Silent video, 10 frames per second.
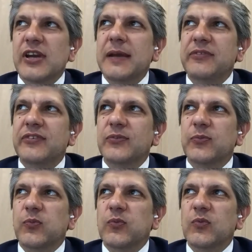James,
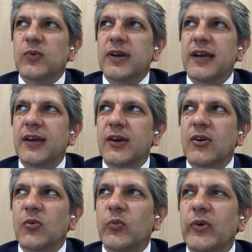
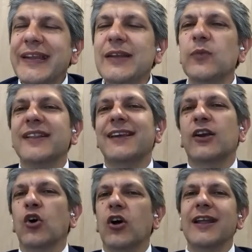we need what they
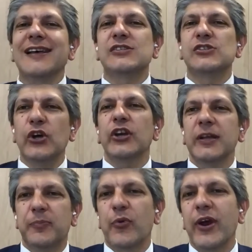call a
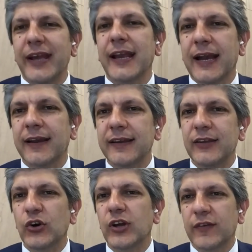circuit breaker
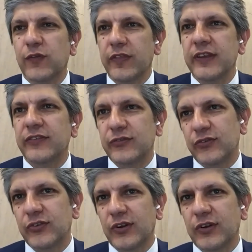in order for this to
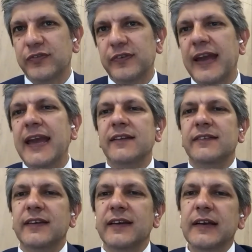sort of
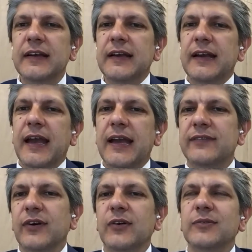end. And
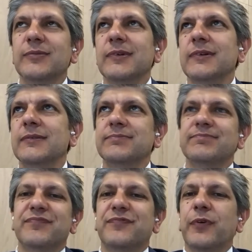so
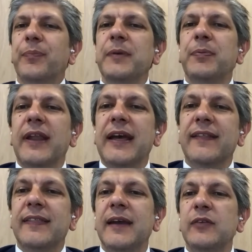for people
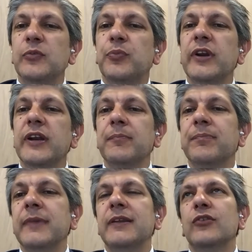out there, to put it
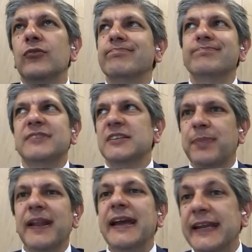in just
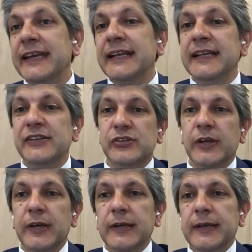plain English,